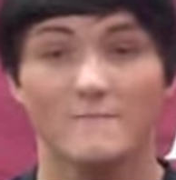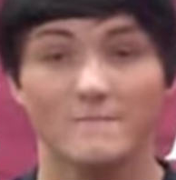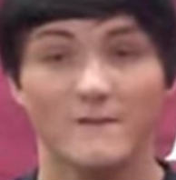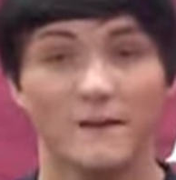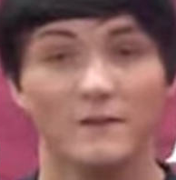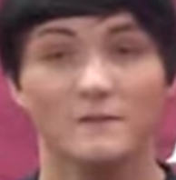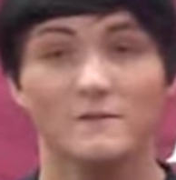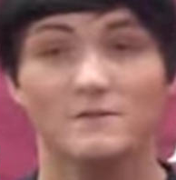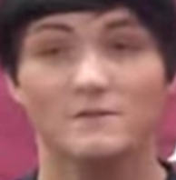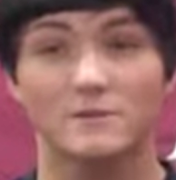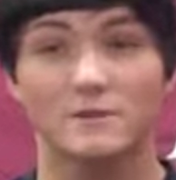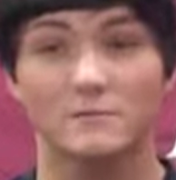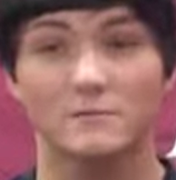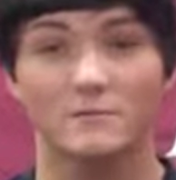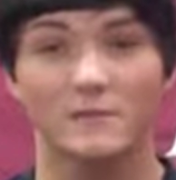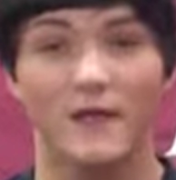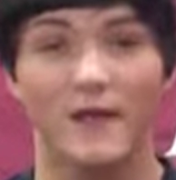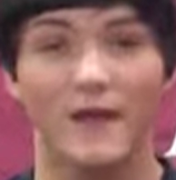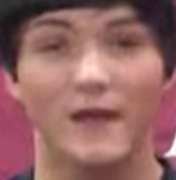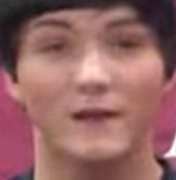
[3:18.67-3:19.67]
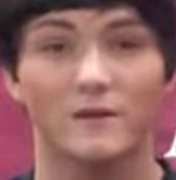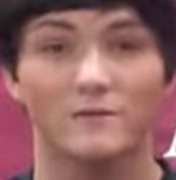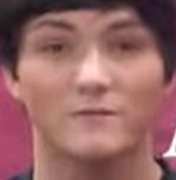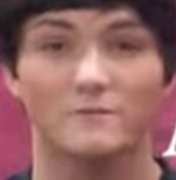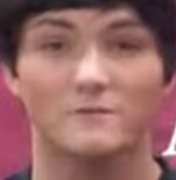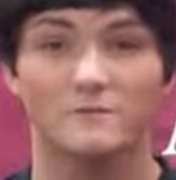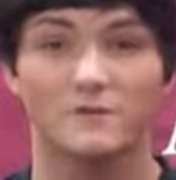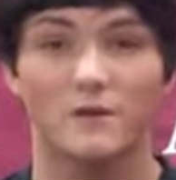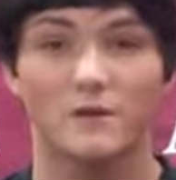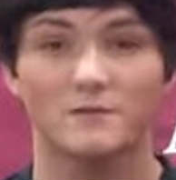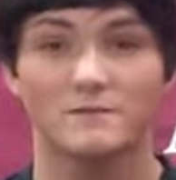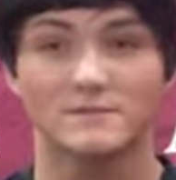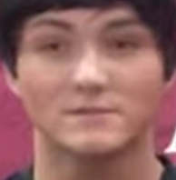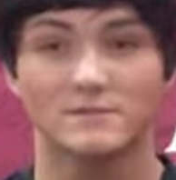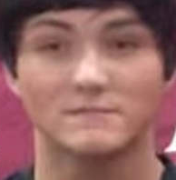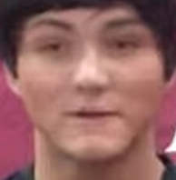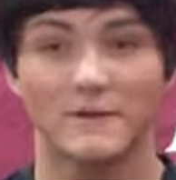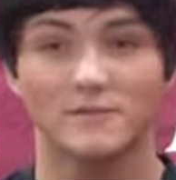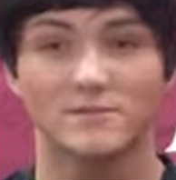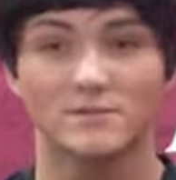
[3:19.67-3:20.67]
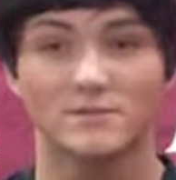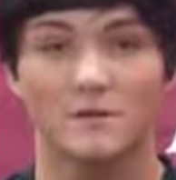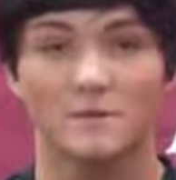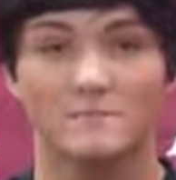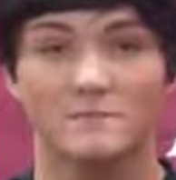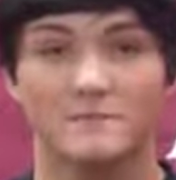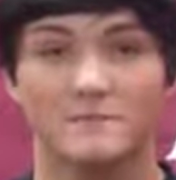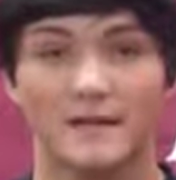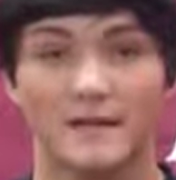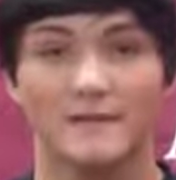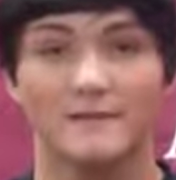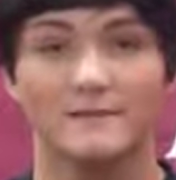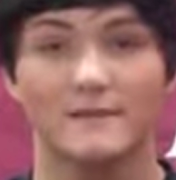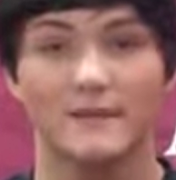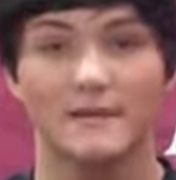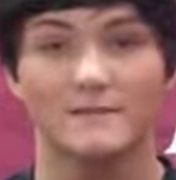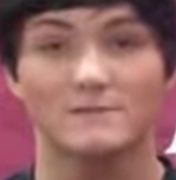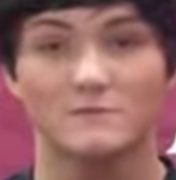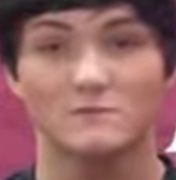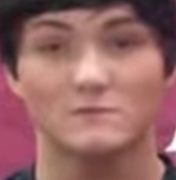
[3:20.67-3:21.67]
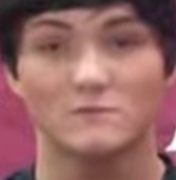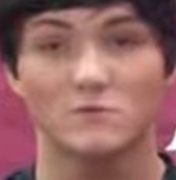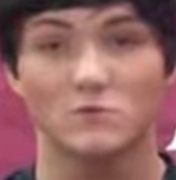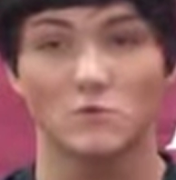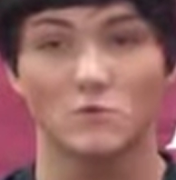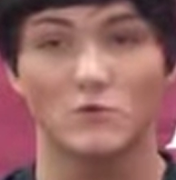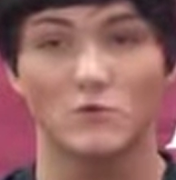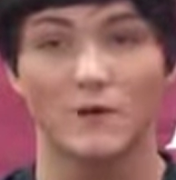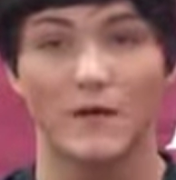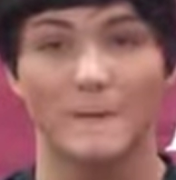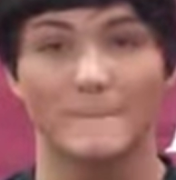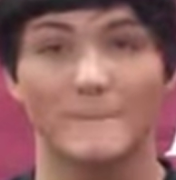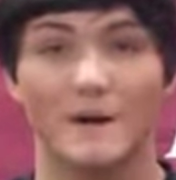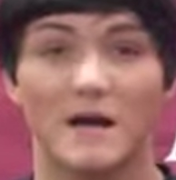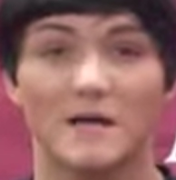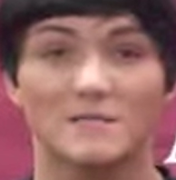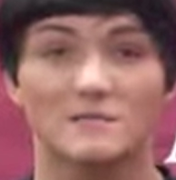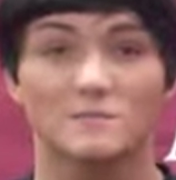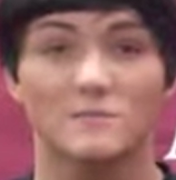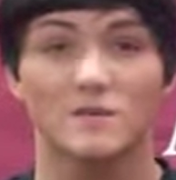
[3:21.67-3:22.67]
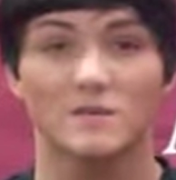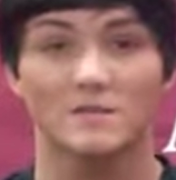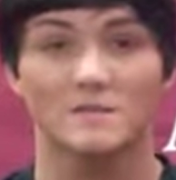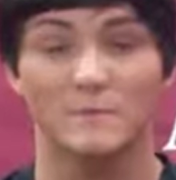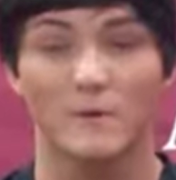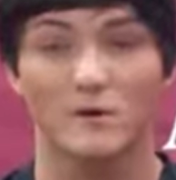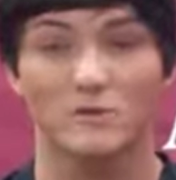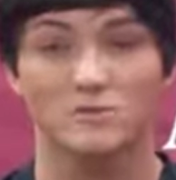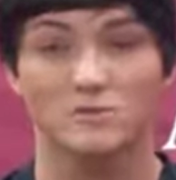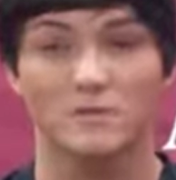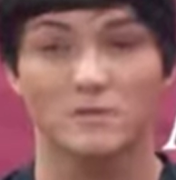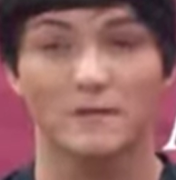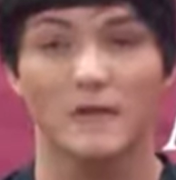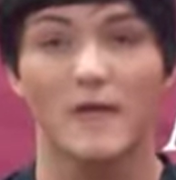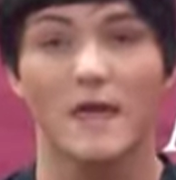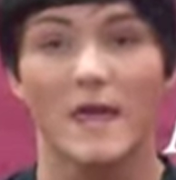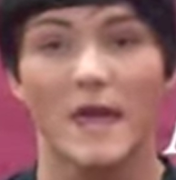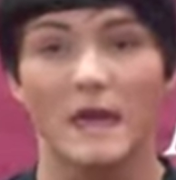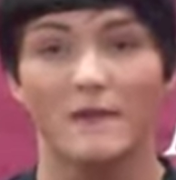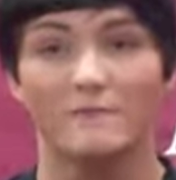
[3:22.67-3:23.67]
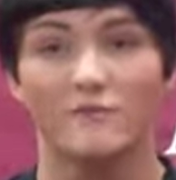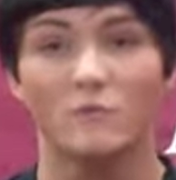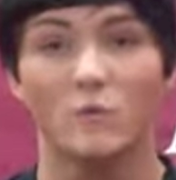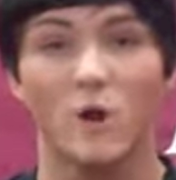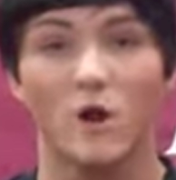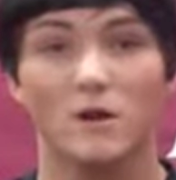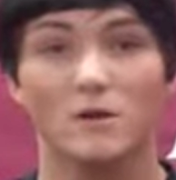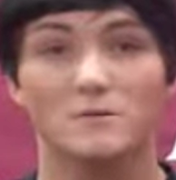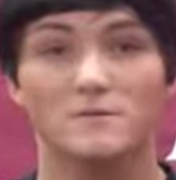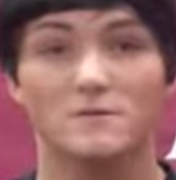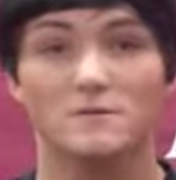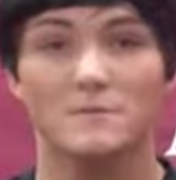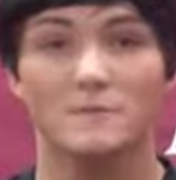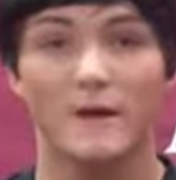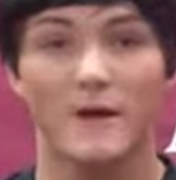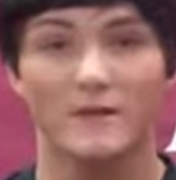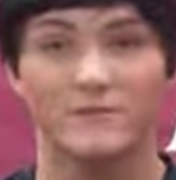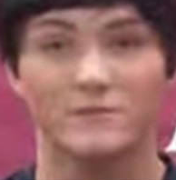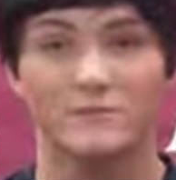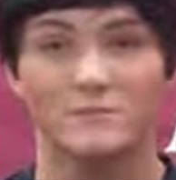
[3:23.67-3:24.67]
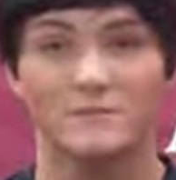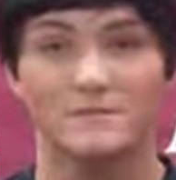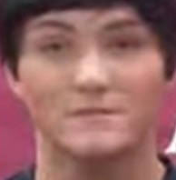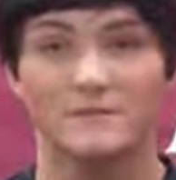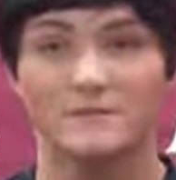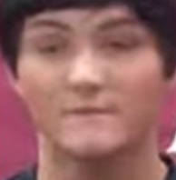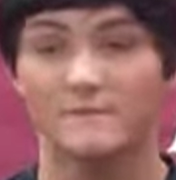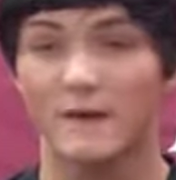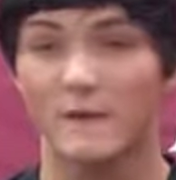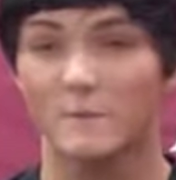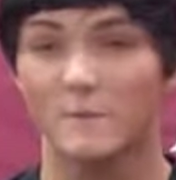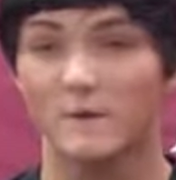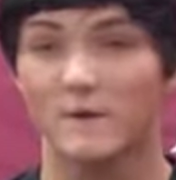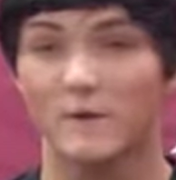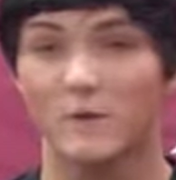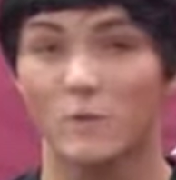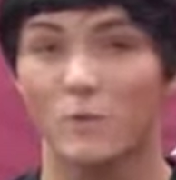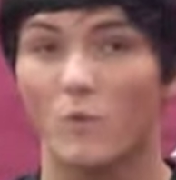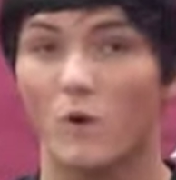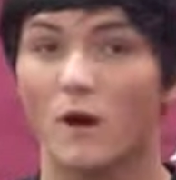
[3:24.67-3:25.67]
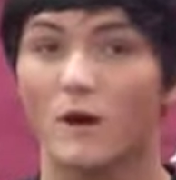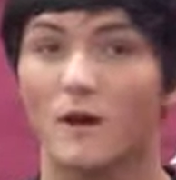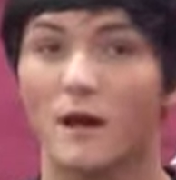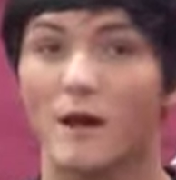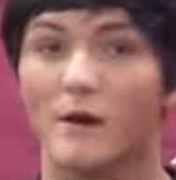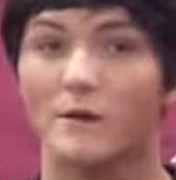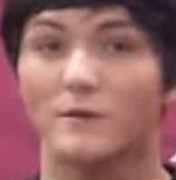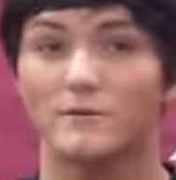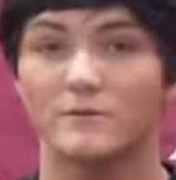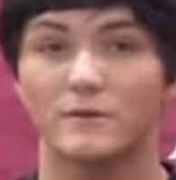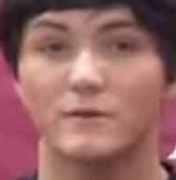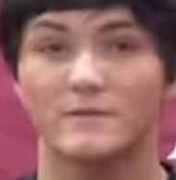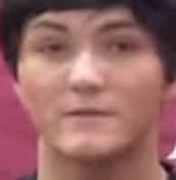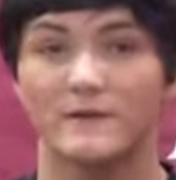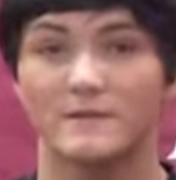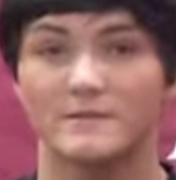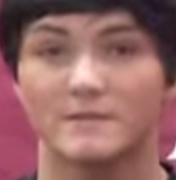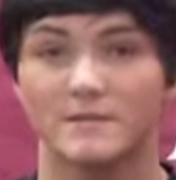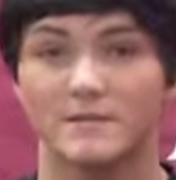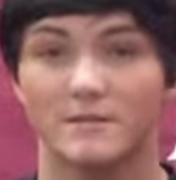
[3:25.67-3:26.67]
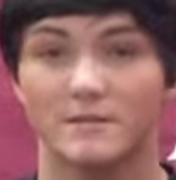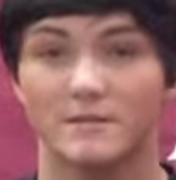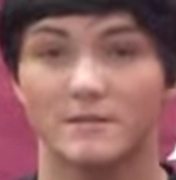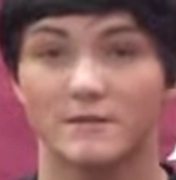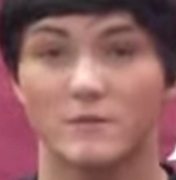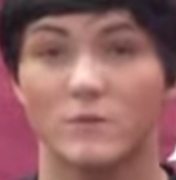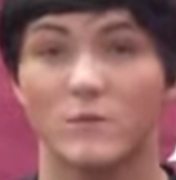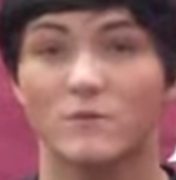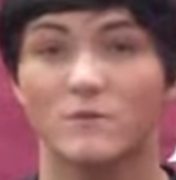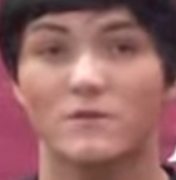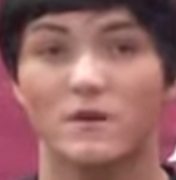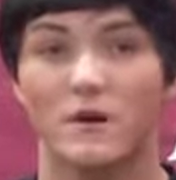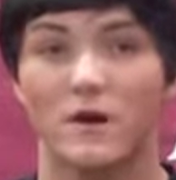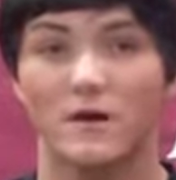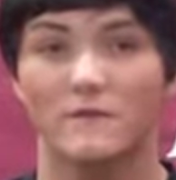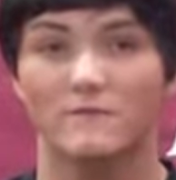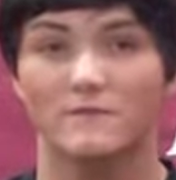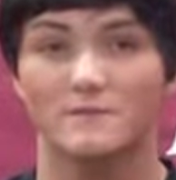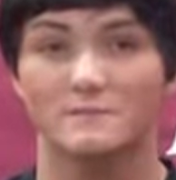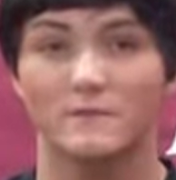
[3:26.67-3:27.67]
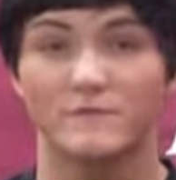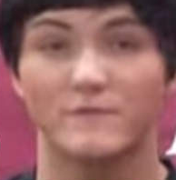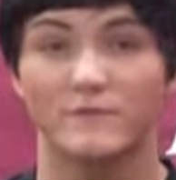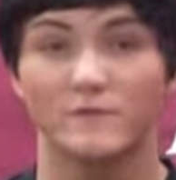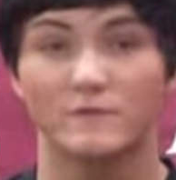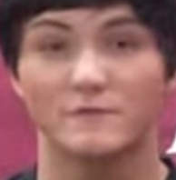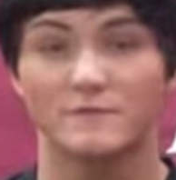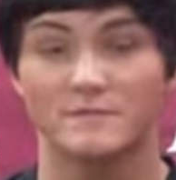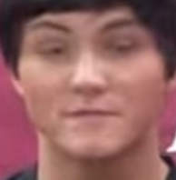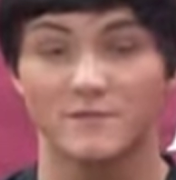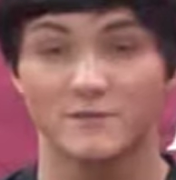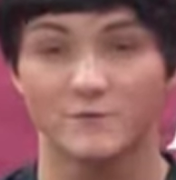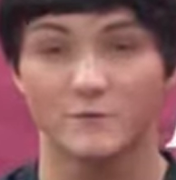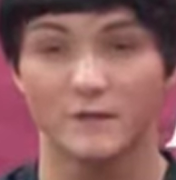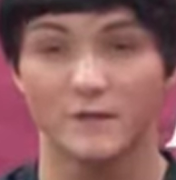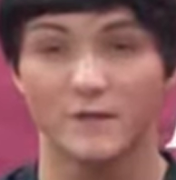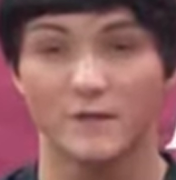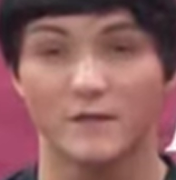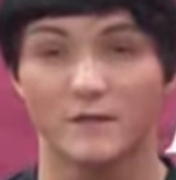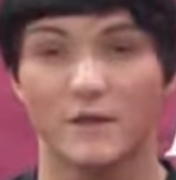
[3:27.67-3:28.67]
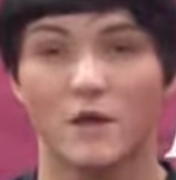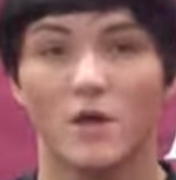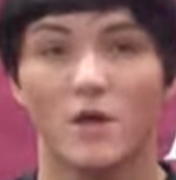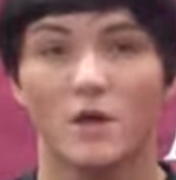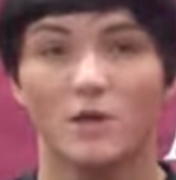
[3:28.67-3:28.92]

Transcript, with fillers: Failure to comply could result in suspension up to 10 days from school and possible expulsion. If you walk into the bathroom and see vapor, walk out and notify security or the office before continuing in.